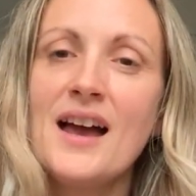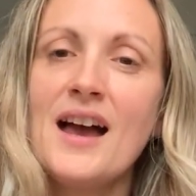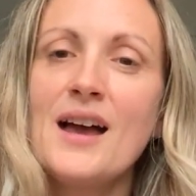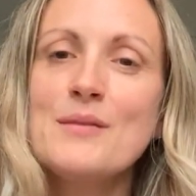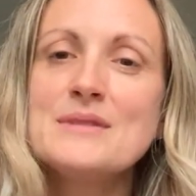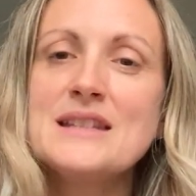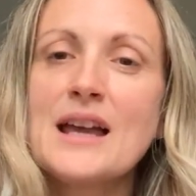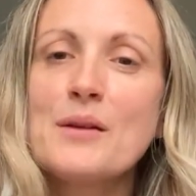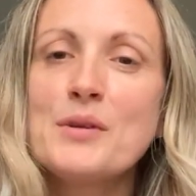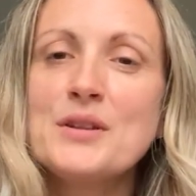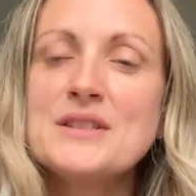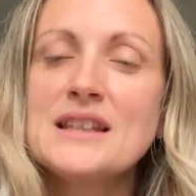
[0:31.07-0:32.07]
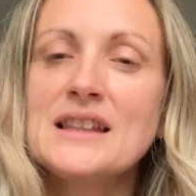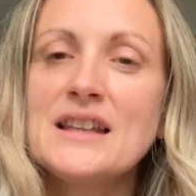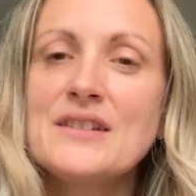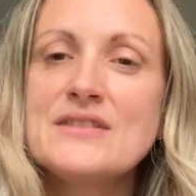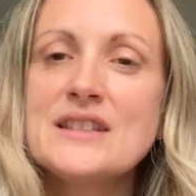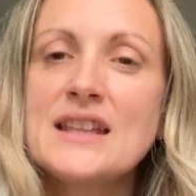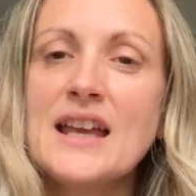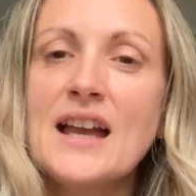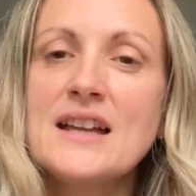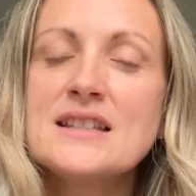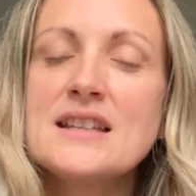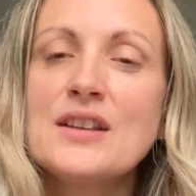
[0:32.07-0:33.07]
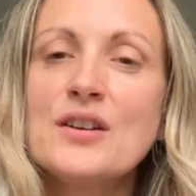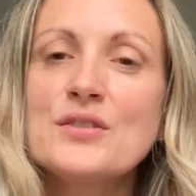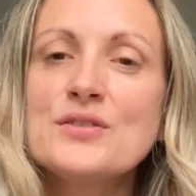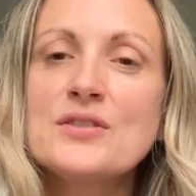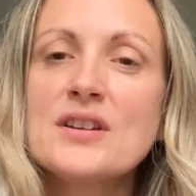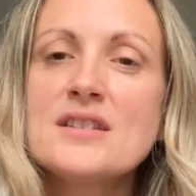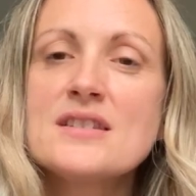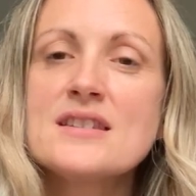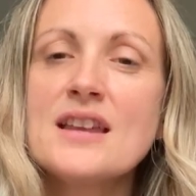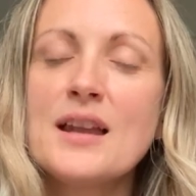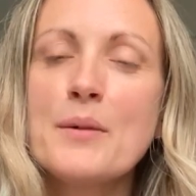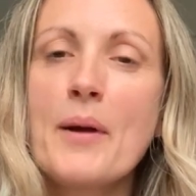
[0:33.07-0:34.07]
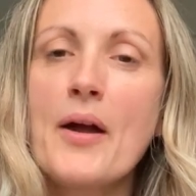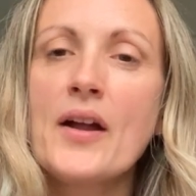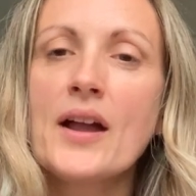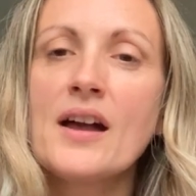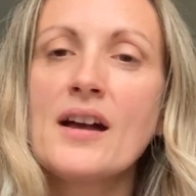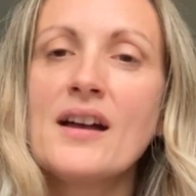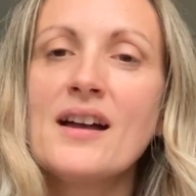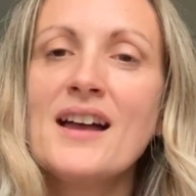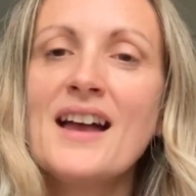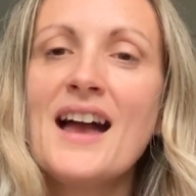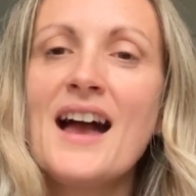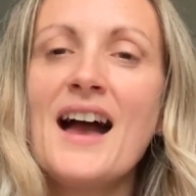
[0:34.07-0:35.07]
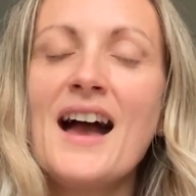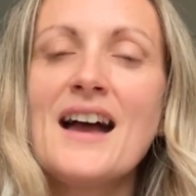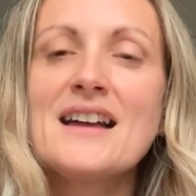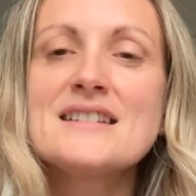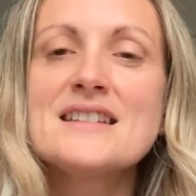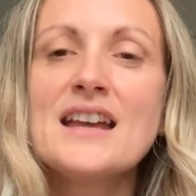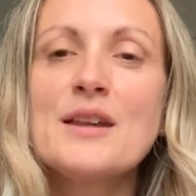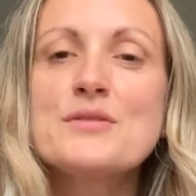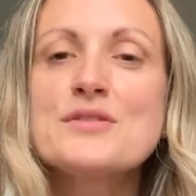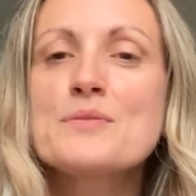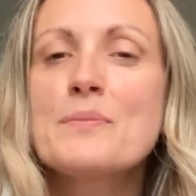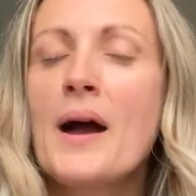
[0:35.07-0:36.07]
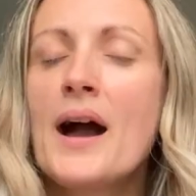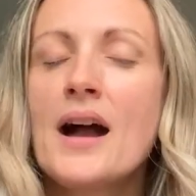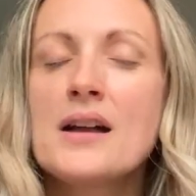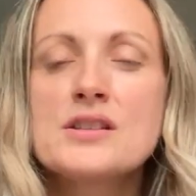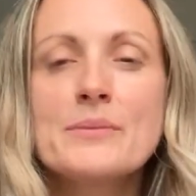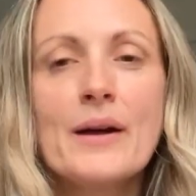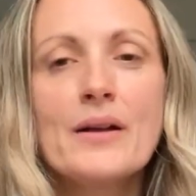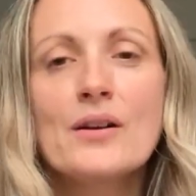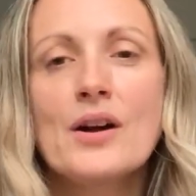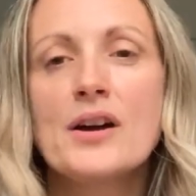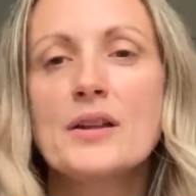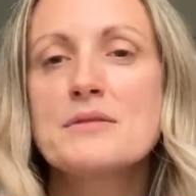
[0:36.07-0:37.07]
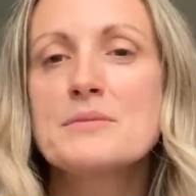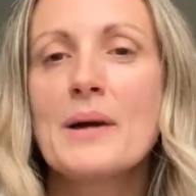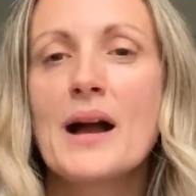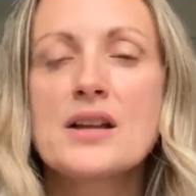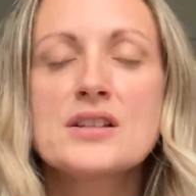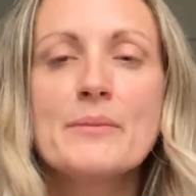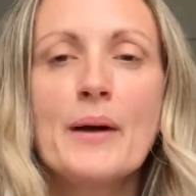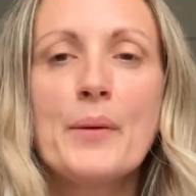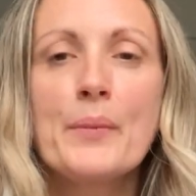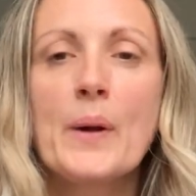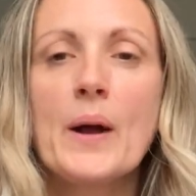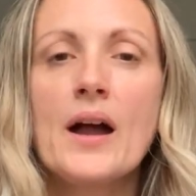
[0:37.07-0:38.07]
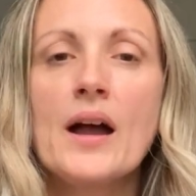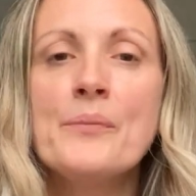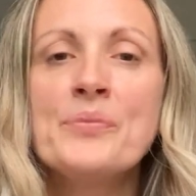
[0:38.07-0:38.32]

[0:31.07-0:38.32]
Um, D L Moody lived in the eighteen hundreds in America, and uh, he was just passionate about God, he was passionate about prayer,